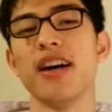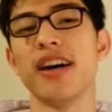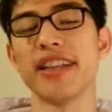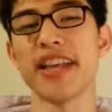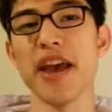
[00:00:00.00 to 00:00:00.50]

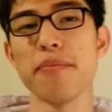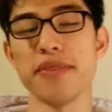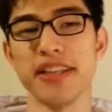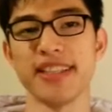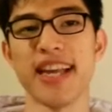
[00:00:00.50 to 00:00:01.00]
Her name
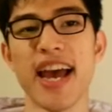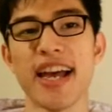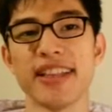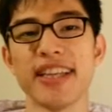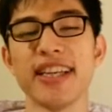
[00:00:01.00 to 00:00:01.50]
is
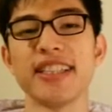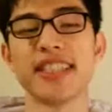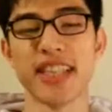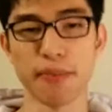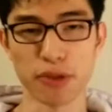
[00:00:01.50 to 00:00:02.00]
Annie
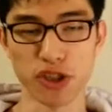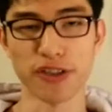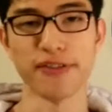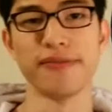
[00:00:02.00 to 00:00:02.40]
Simpson.